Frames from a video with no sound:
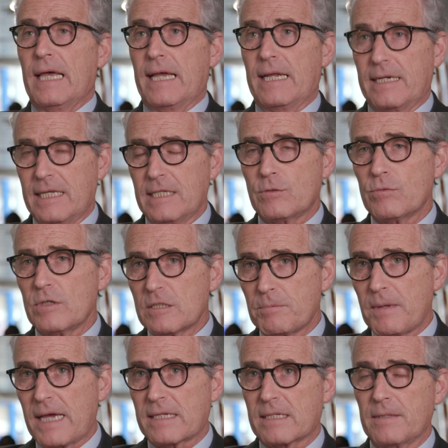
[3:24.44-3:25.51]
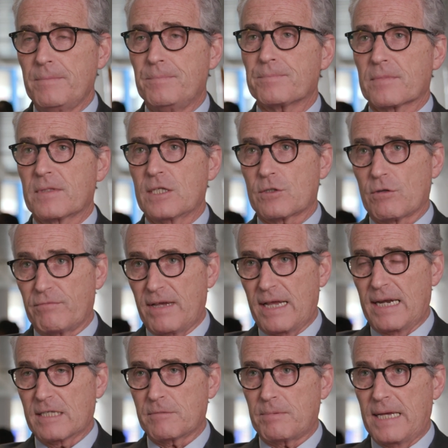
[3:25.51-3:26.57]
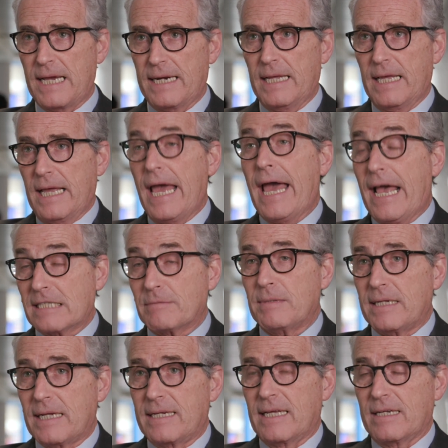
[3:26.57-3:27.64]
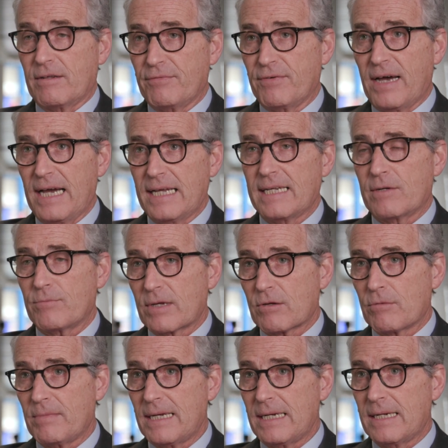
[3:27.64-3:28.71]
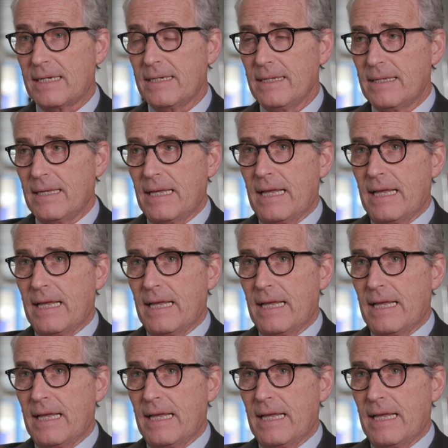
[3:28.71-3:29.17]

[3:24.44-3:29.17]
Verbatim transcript: In this respect, the surveillance plan has been identified and recommended,